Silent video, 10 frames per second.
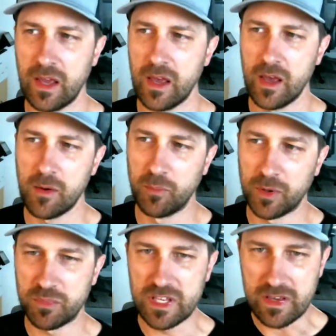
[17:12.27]
But
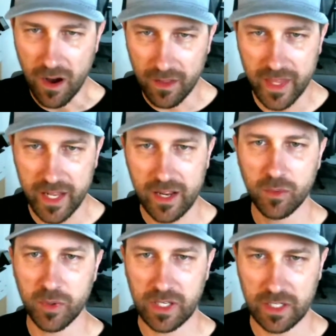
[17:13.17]
beyond that, I think
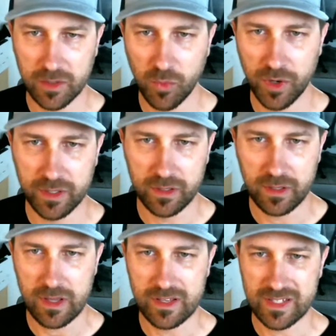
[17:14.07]
what Kingdom One
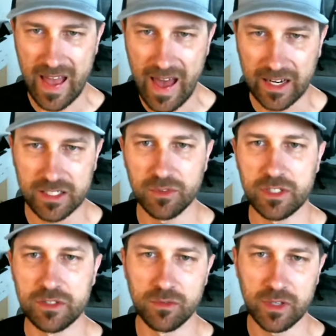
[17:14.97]
is actively
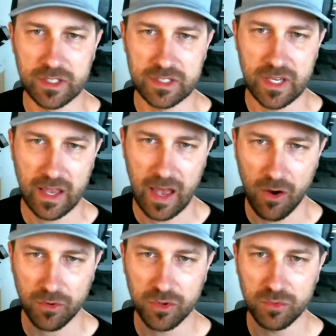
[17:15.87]
doing is saying, "How
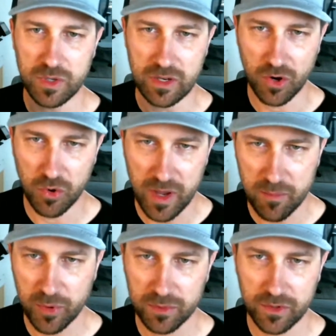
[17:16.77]
can we equip
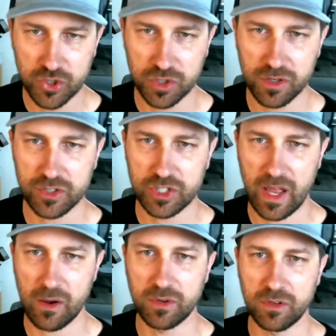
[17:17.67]
the church? How
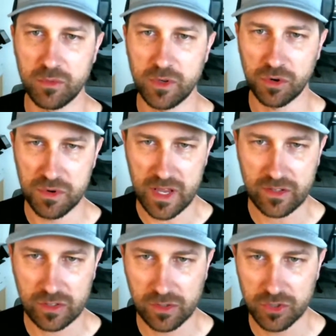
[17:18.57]
can we create
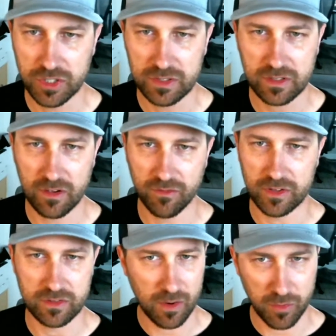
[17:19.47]
solutions if it's
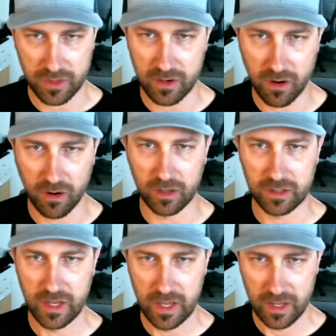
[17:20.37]
not within our
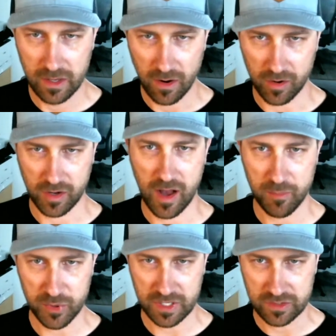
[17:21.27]

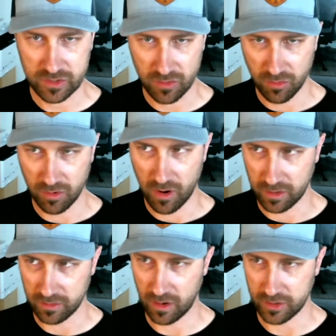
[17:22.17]
competence or
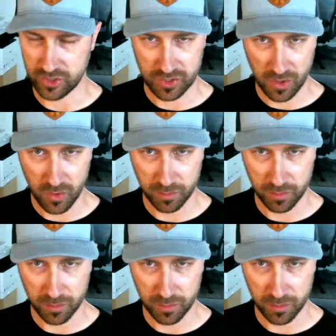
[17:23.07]
our scope?